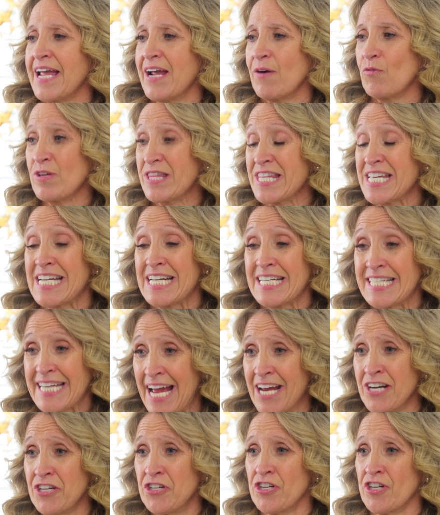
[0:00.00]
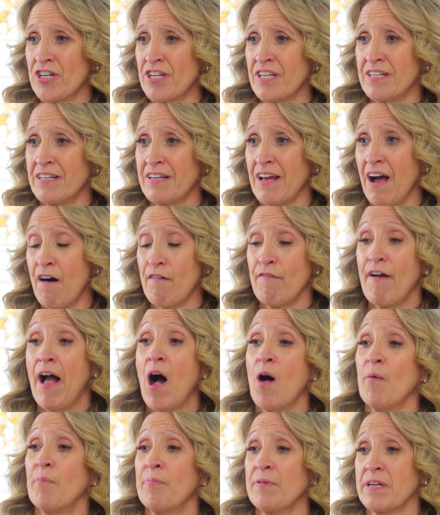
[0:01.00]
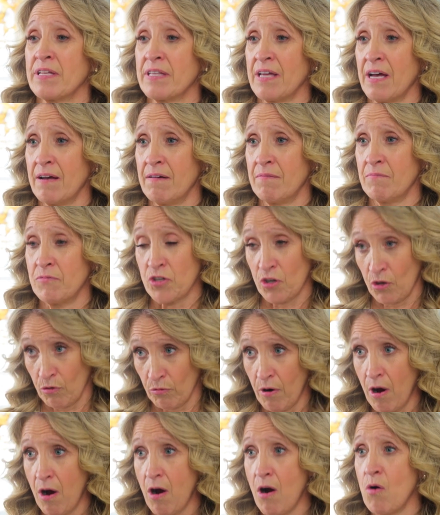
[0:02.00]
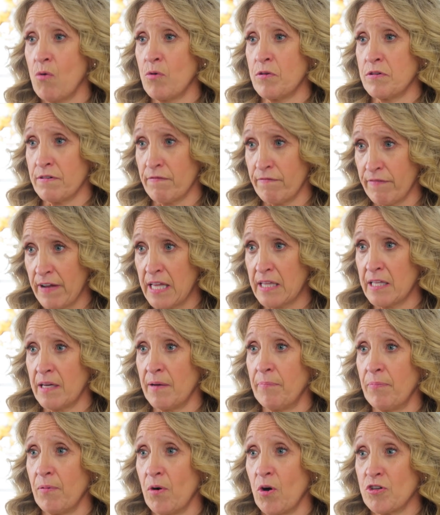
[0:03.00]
with the intention of helping them to grow or develop,